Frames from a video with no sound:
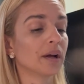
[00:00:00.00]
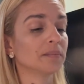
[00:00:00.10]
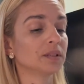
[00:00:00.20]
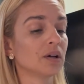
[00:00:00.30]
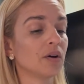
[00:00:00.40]

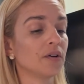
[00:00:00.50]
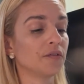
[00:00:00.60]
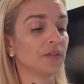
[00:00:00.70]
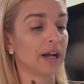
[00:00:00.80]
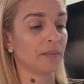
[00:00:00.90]
4
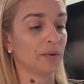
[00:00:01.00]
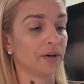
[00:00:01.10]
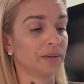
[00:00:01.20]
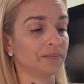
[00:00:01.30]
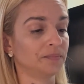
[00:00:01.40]
grams of
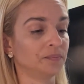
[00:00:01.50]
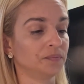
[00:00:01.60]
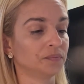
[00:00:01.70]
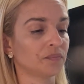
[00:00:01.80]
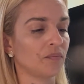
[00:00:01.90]

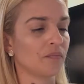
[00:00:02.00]
fiber,